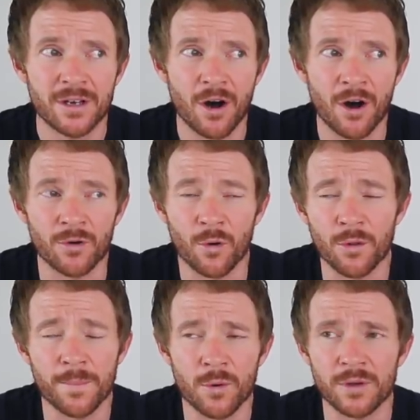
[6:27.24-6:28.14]
on all the
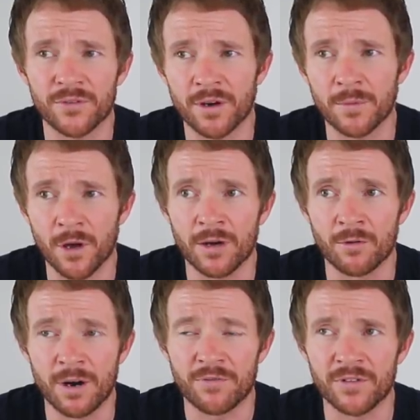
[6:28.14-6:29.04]
points that I'm going to
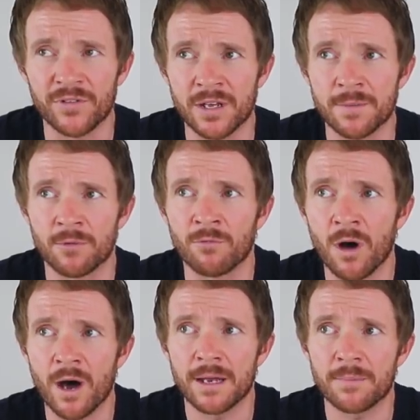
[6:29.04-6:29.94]
reference here, but
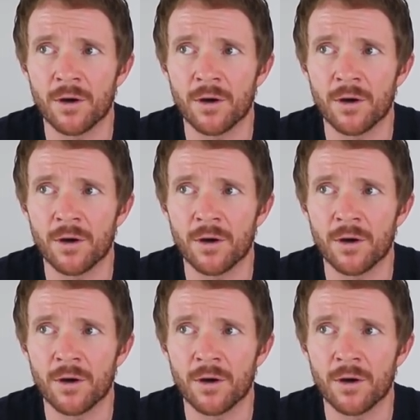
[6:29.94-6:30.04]
riding